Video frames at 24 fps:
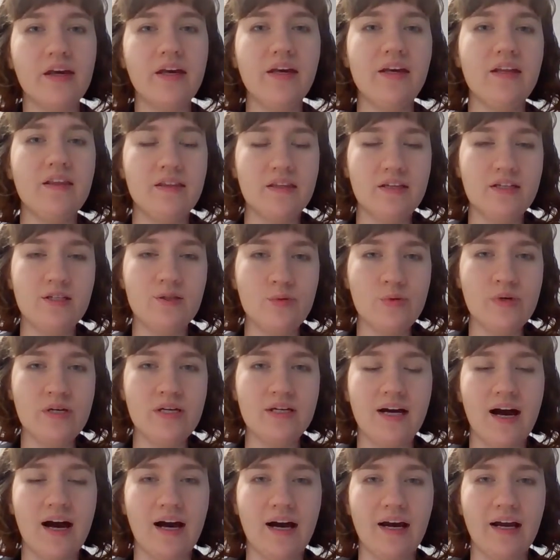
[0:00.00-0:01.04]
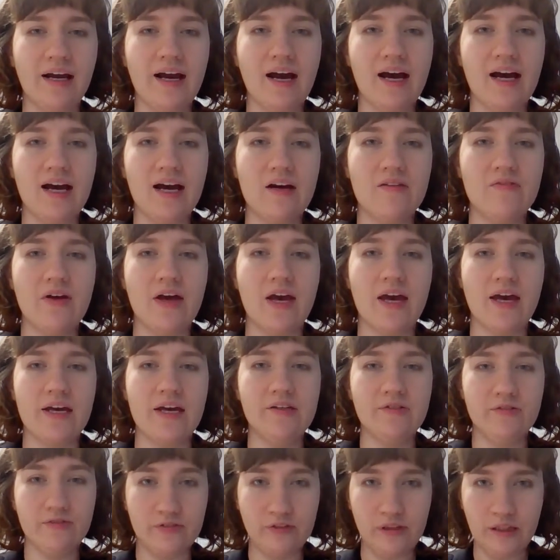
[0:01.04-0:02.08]
And this week I have a
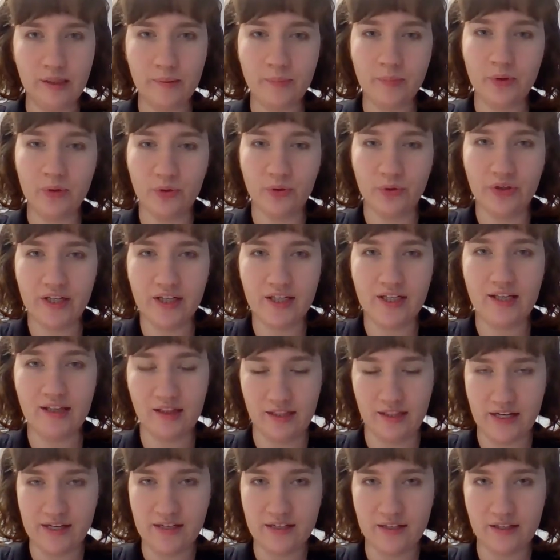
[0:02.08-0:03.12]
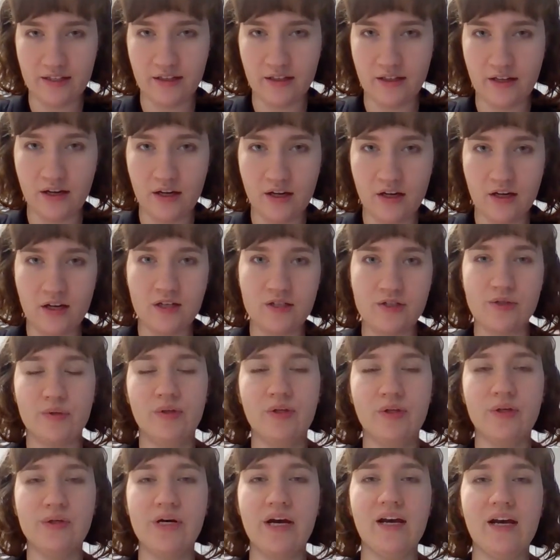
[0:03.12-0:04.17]
Flipgrid link. So
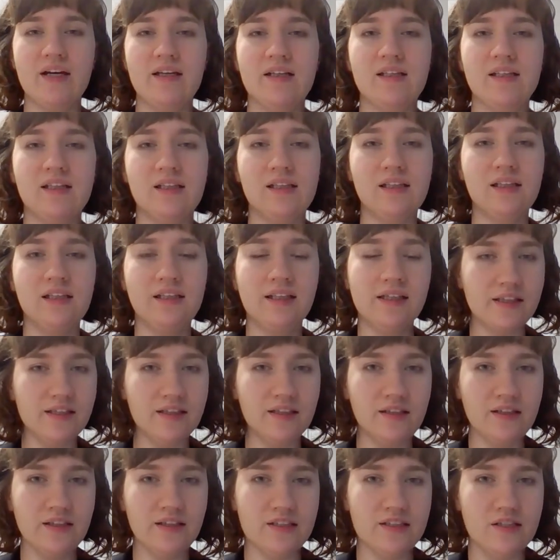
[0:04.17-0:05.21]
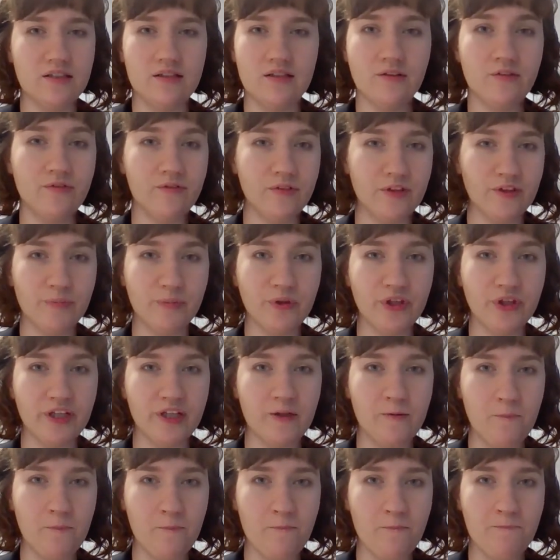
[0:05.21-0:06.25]
go ahead, click the link to the
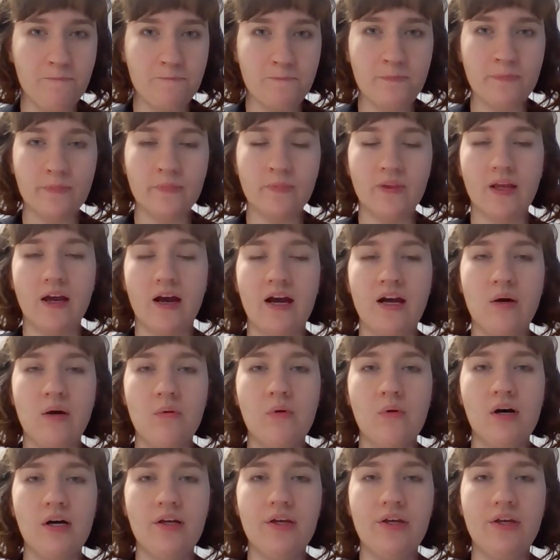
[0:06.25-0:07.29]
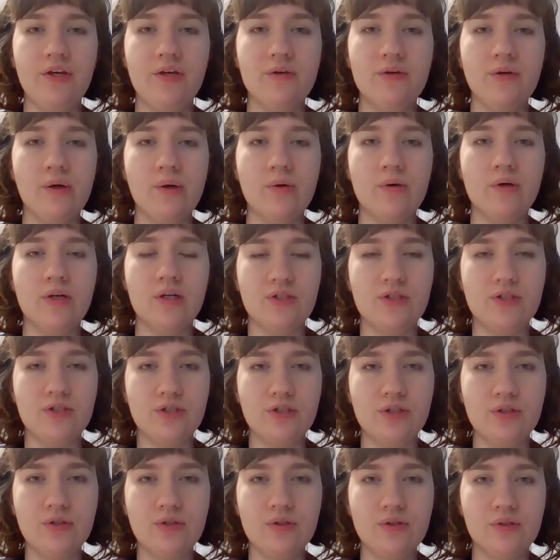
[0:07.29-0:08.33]
Flipgrid. I want you
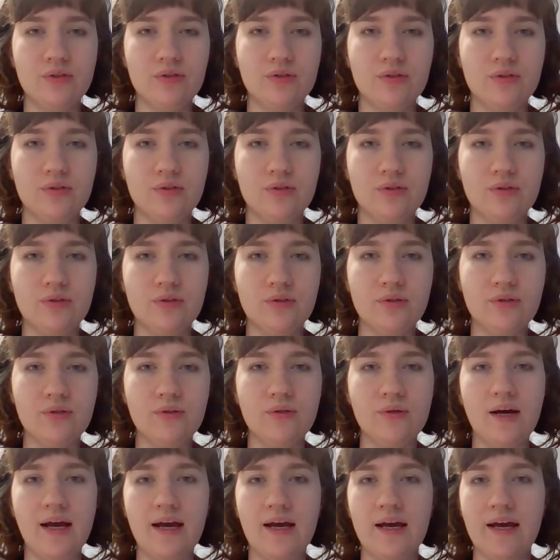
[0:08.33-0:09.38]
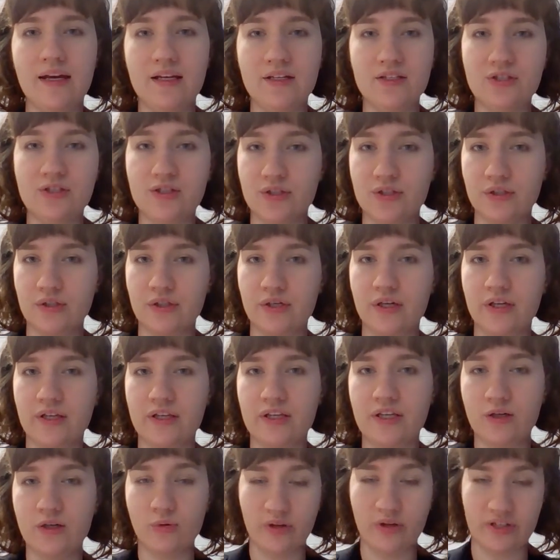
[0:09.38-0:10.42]
to answer
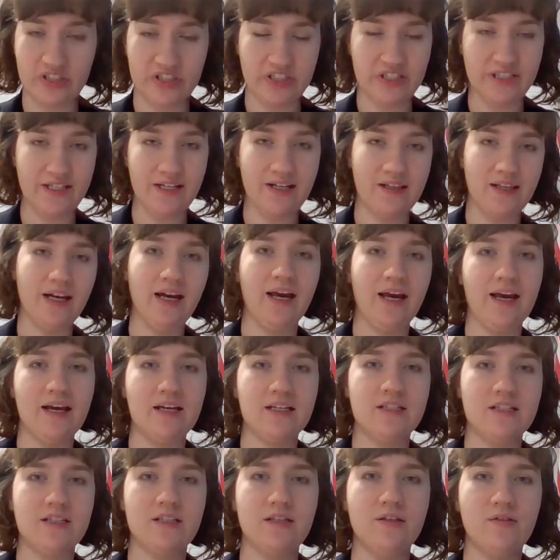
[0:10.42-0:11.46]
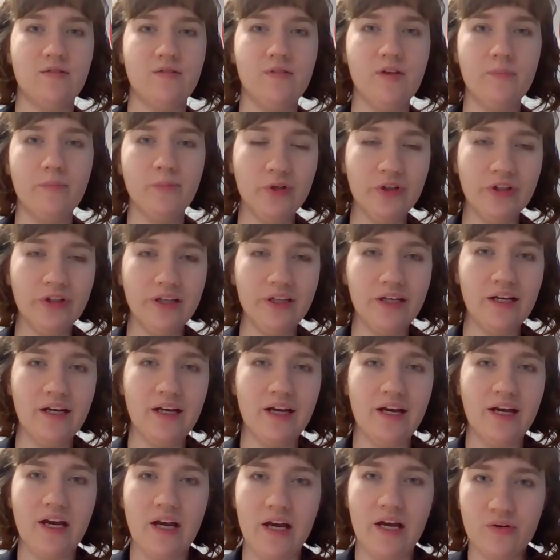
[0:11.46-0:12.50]
the question that I asked in the Flipgrid
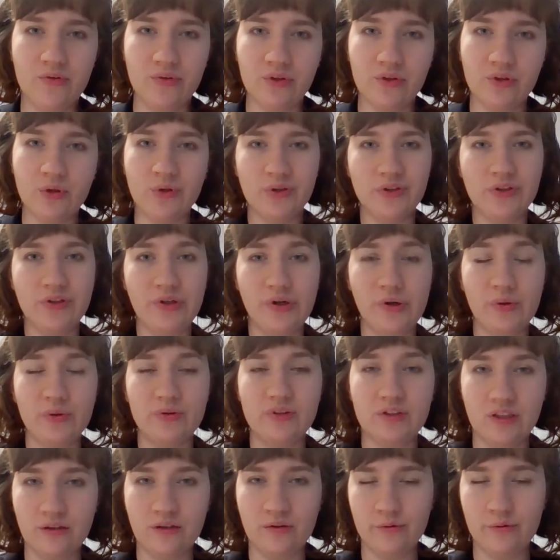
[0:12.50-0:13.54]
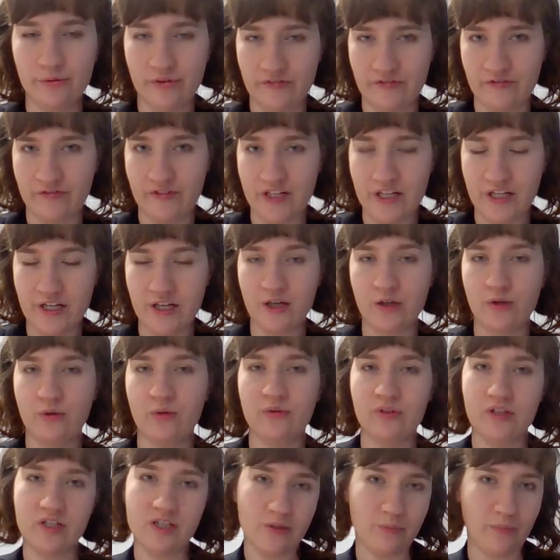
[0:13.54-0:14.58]
and record your own little video
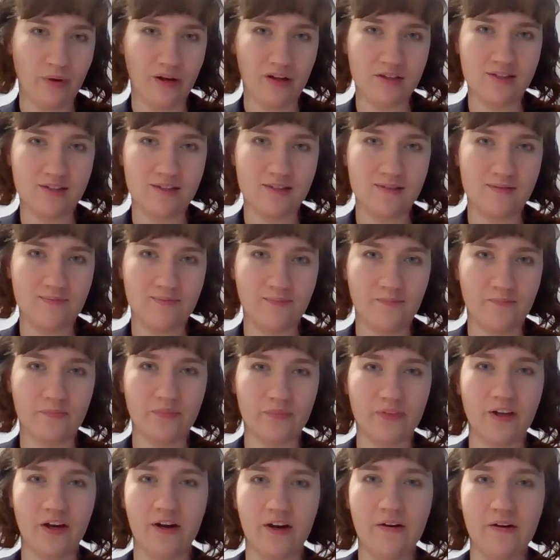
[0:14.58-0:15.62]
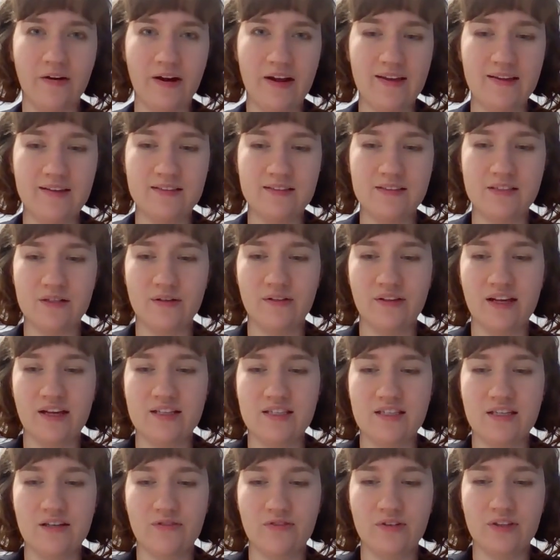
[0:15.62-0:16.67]
response. All right, so
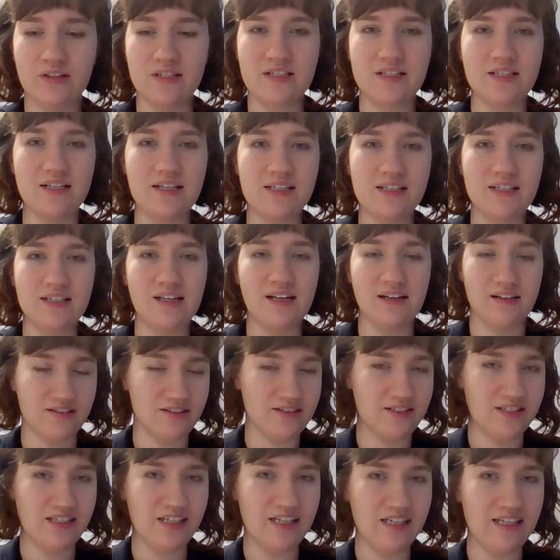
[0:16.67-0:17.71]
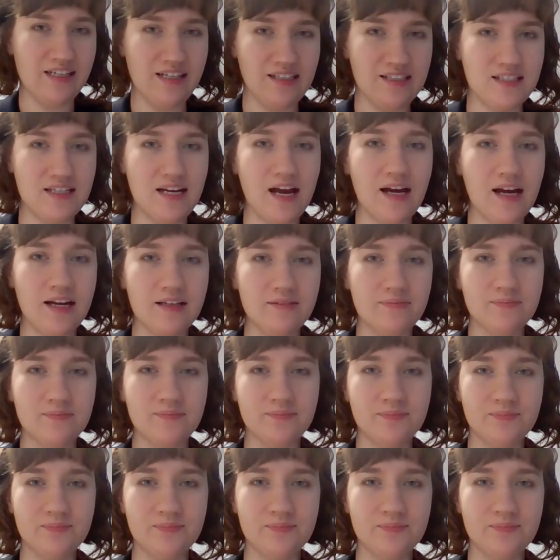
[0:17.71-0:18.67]
that's it for this lesson, and I'll see you next time.